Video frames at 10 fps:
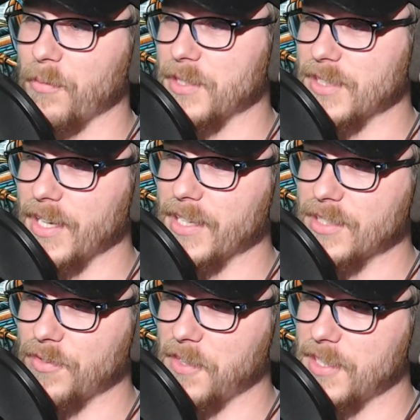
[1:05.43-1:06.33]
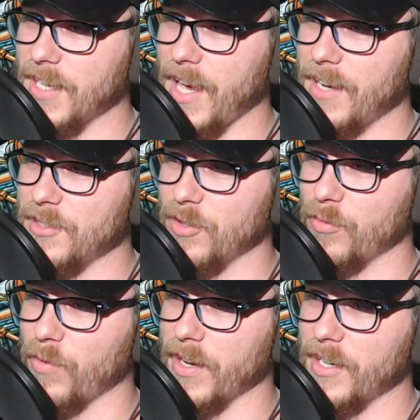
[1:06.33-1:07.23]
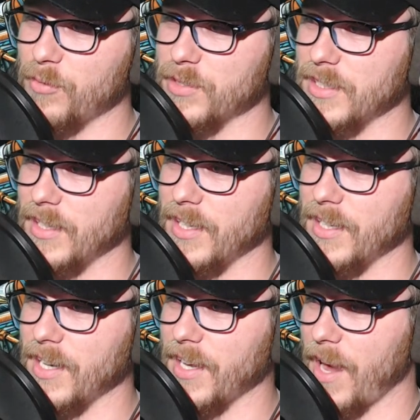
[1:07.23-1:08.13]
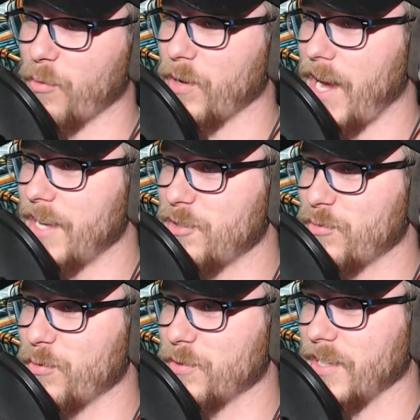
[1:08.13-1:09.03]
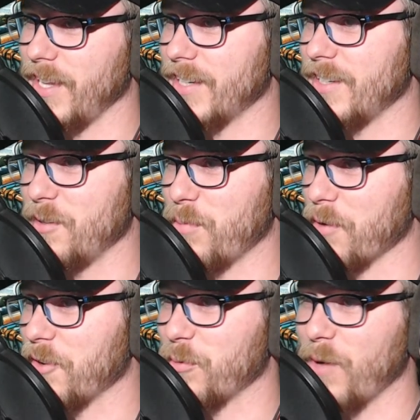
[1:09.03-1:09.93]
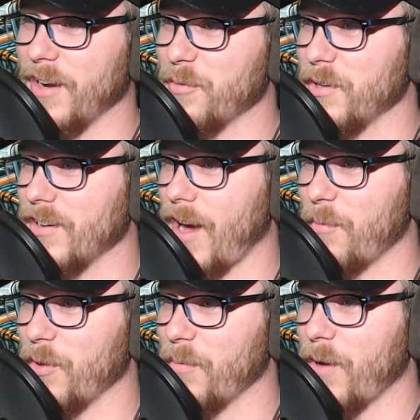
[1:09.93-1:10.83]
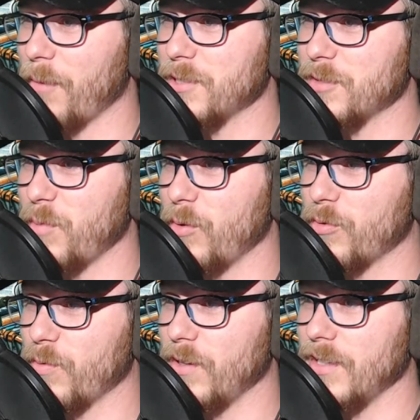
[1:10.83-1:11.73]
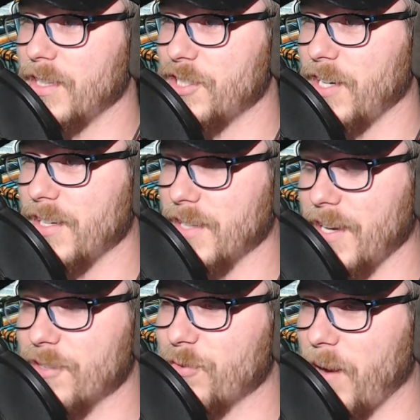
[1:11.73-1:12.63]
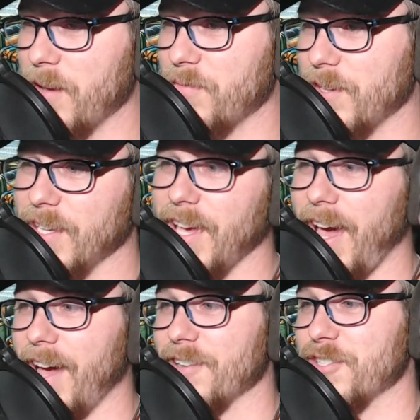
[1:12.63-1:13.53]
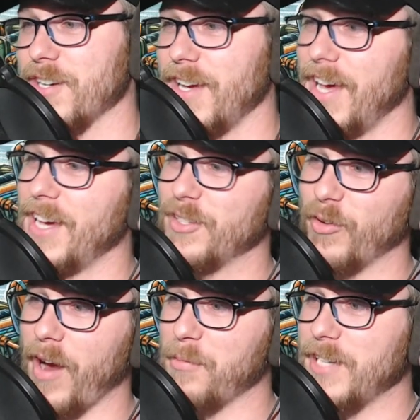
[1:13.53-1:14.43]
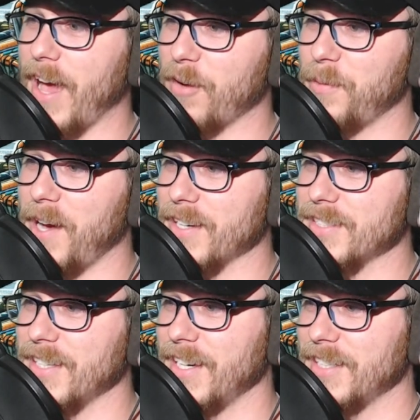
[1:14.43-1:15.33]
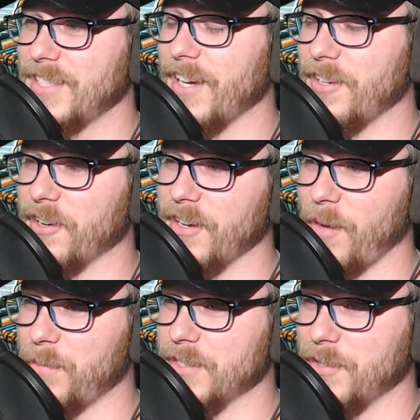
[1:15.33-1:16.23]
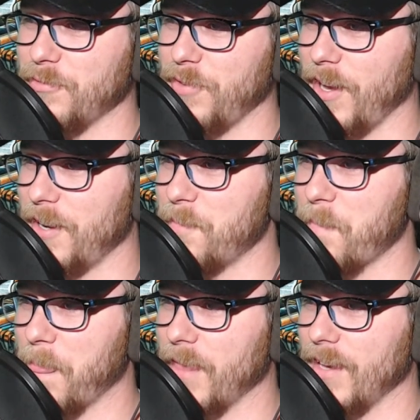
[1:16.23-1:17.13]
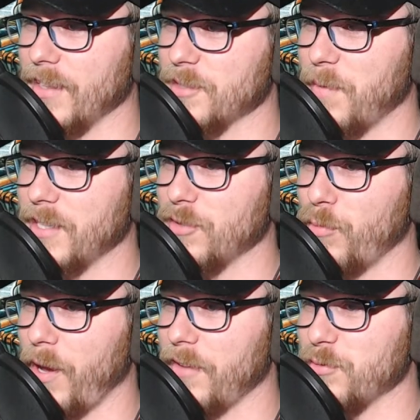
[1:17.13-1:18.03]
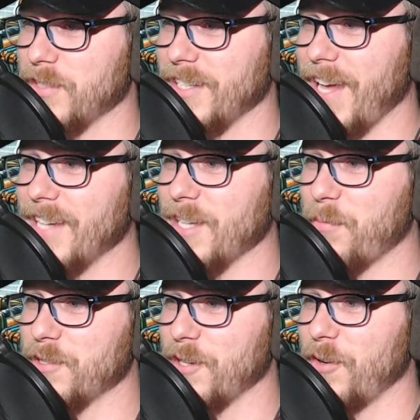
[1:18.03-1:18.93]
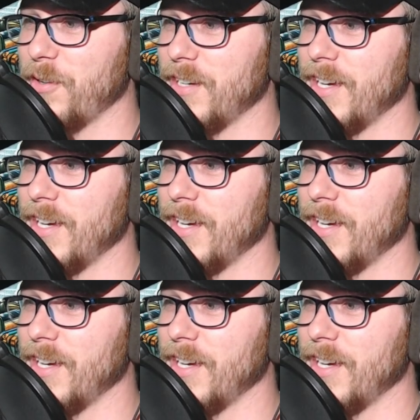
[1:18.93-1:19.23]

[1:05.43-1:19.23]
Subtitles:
the sleek and sophisticated to the rugged and resilient, Nick and I will guide you through selecting the perfect rod and reel combo that promises both thrill in the chase and triumph in the catch. So grab your tackle box, set your compass to fun, and let's make some waves with today's episode